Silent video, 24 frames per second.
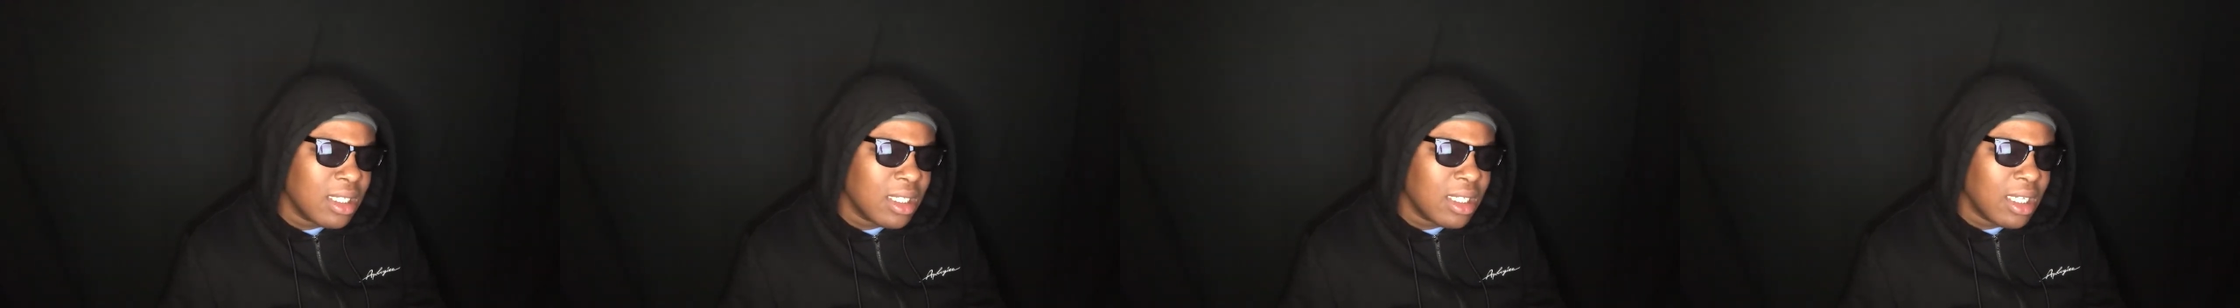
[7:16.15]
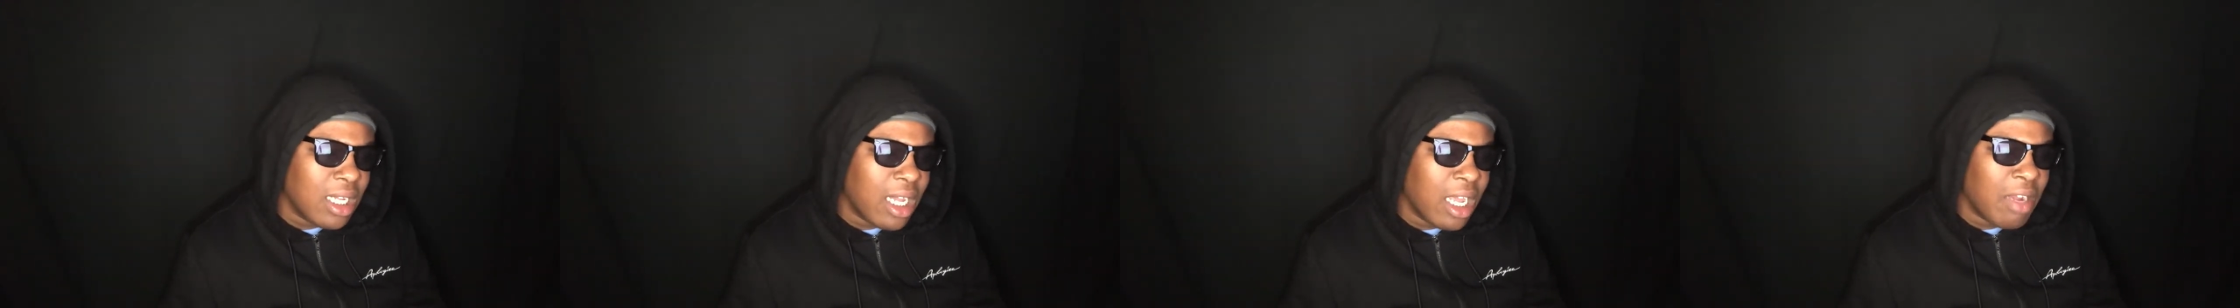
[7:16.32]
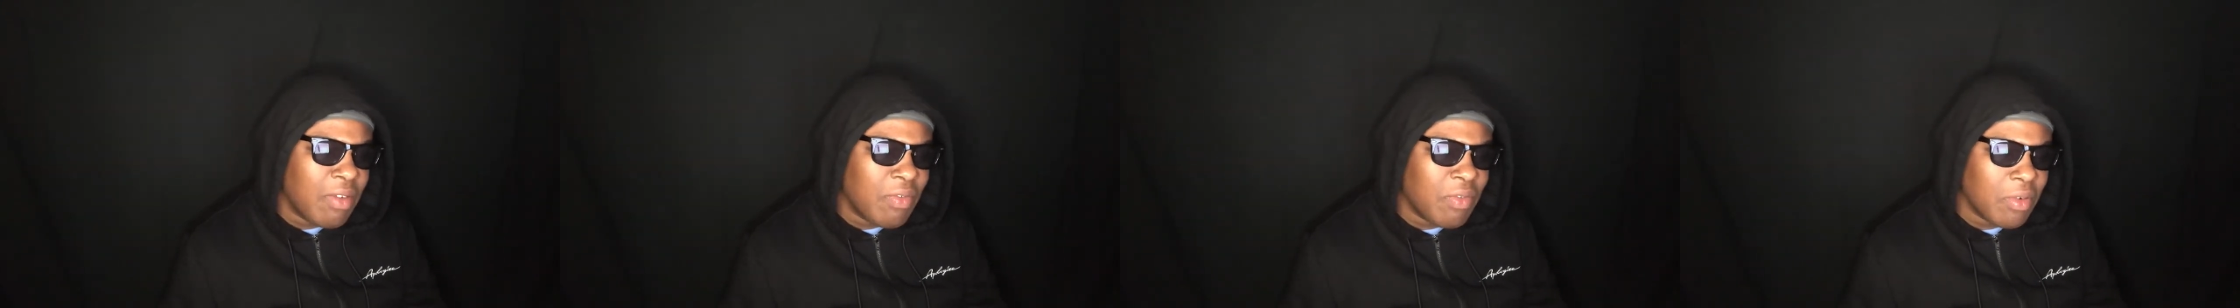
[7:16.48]

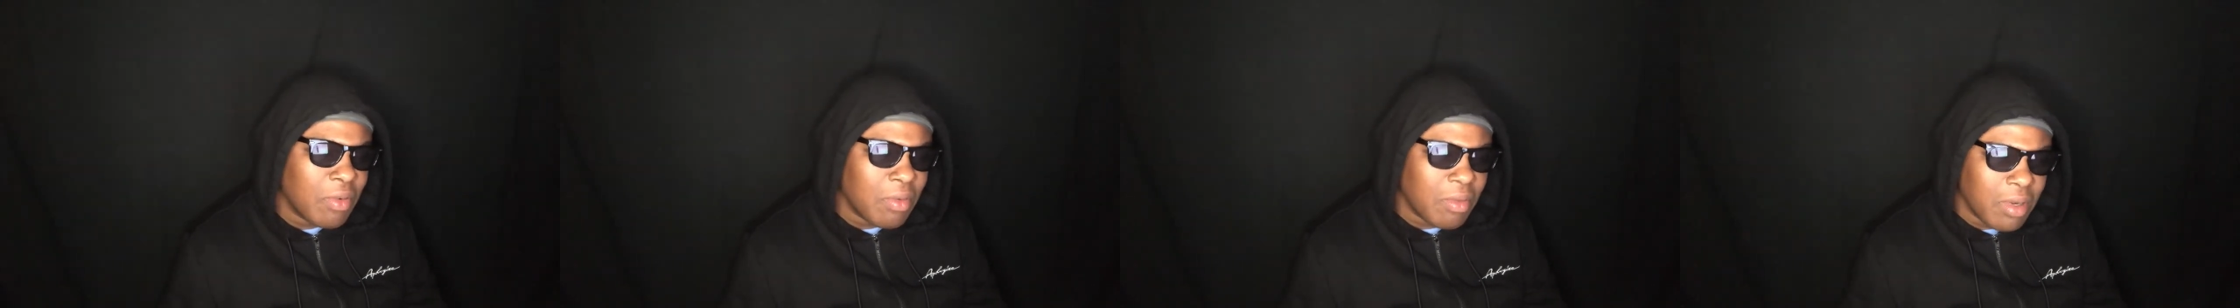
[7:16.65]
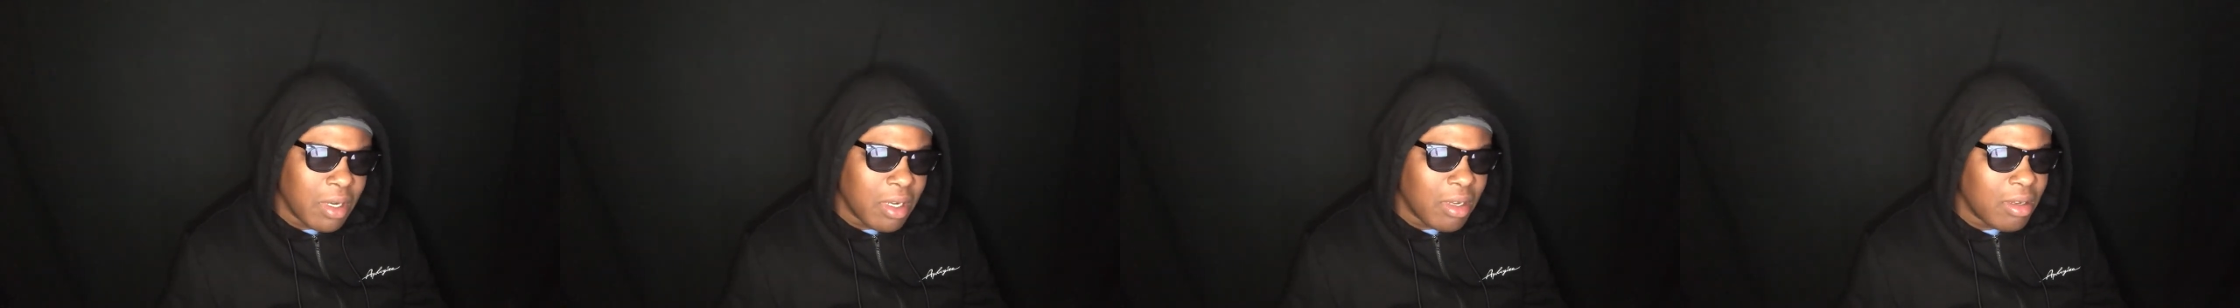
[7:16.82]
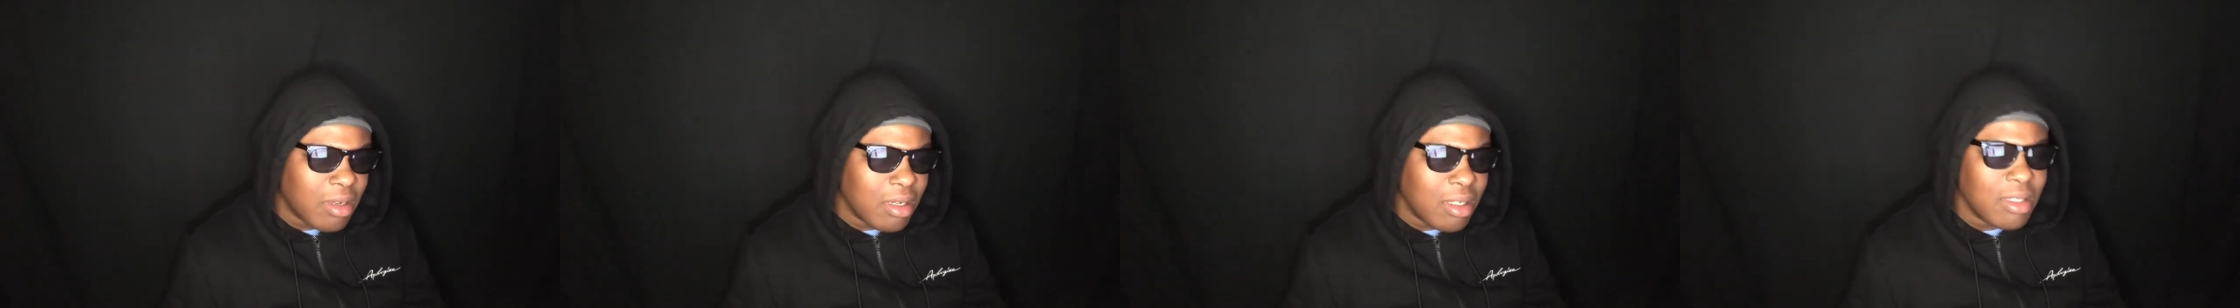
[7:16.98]
Like, for
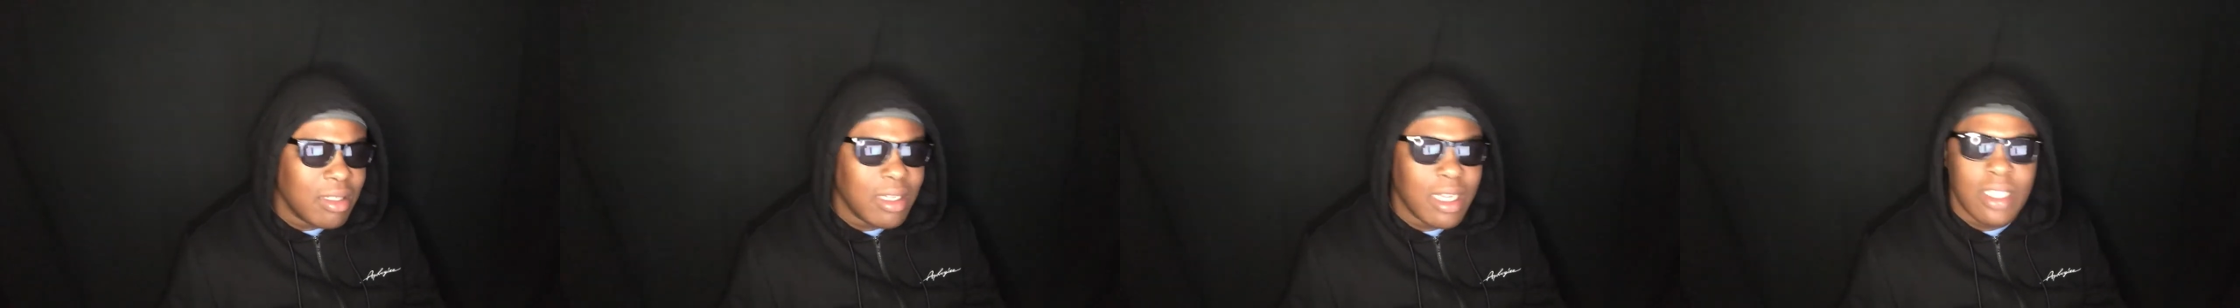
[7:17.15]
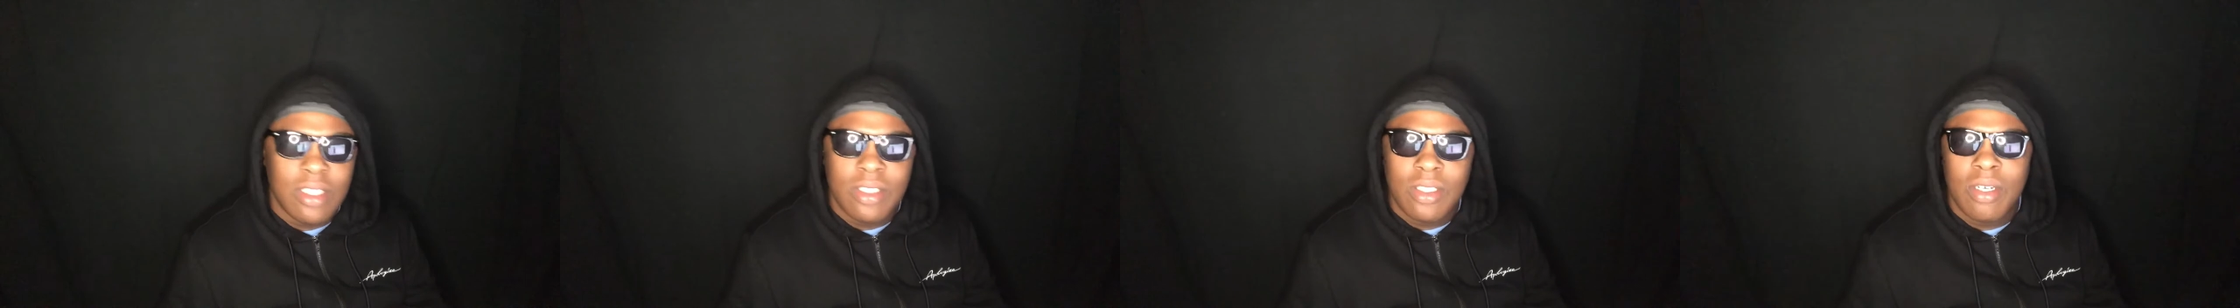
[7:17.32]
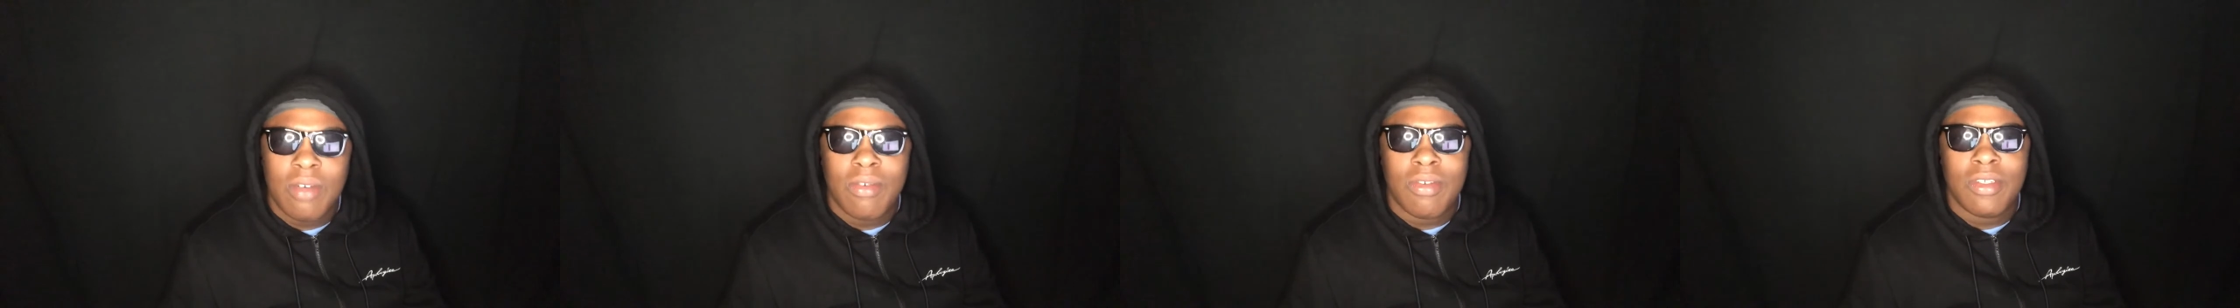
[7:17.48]
real? That joint